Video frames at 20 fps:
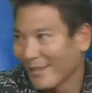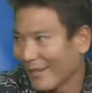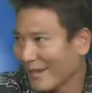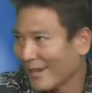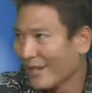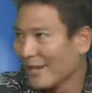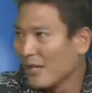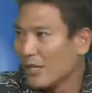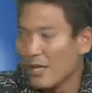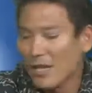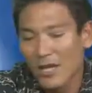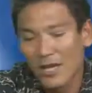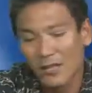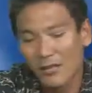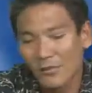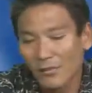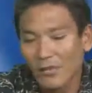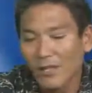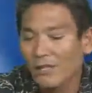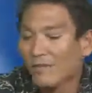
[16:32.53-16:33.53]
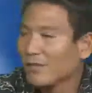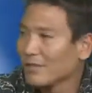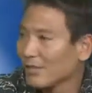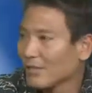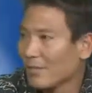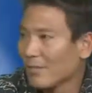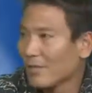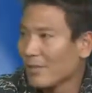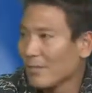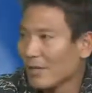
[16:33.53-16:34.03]
yeah, they're leaving
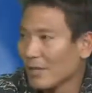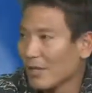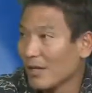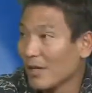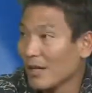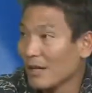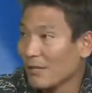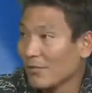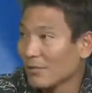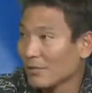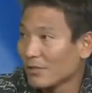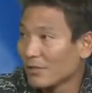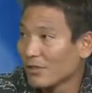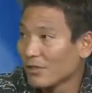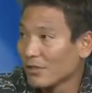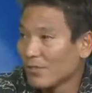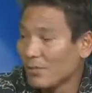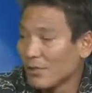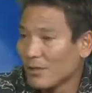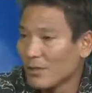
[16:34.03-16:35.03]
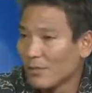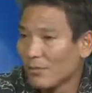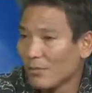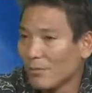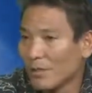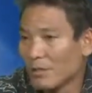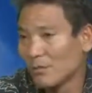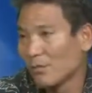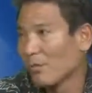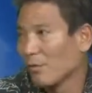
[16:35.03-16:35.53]
something behind which could be
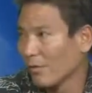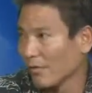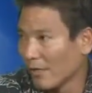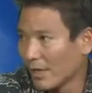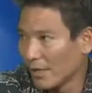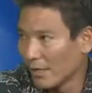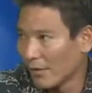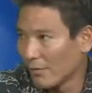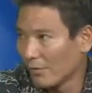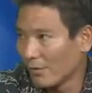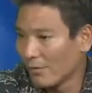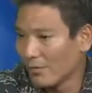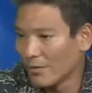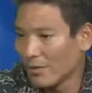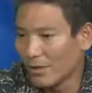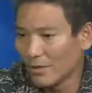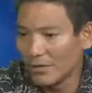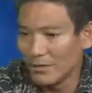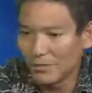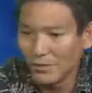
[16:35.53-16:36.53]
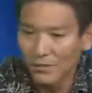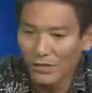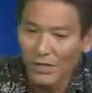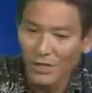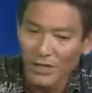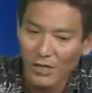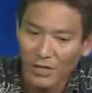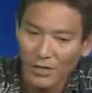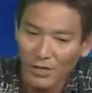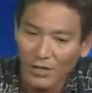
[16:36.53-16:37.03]
much more valuable, because
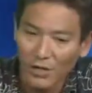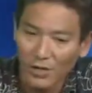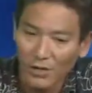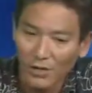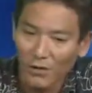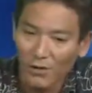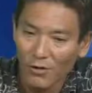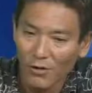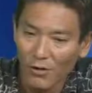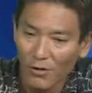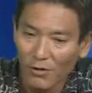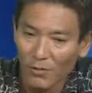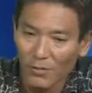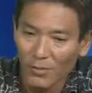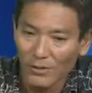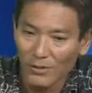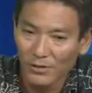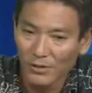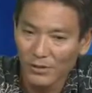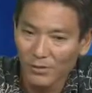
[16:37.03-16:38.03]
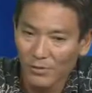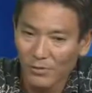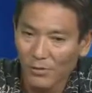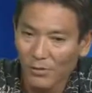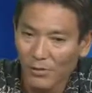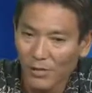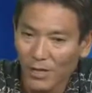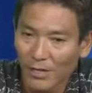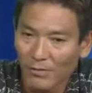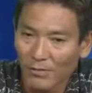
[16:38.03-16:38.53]
our hope is that
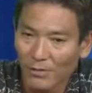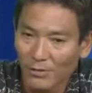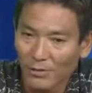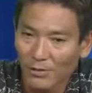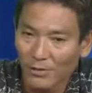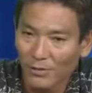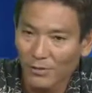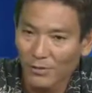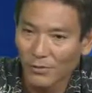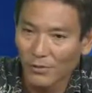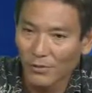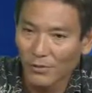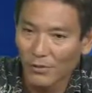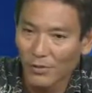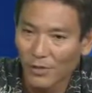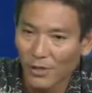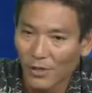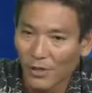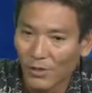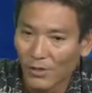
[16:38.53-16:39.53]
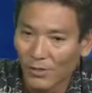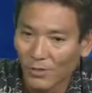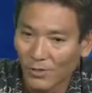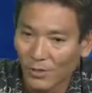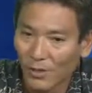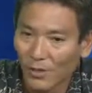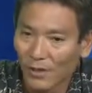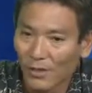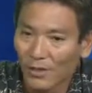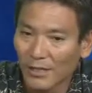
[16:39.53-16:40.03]
we're able to
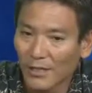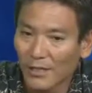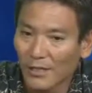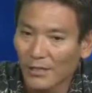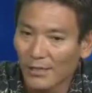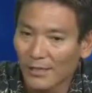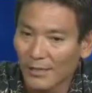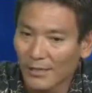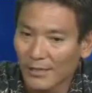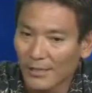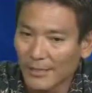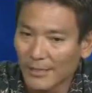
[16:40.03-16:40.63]
really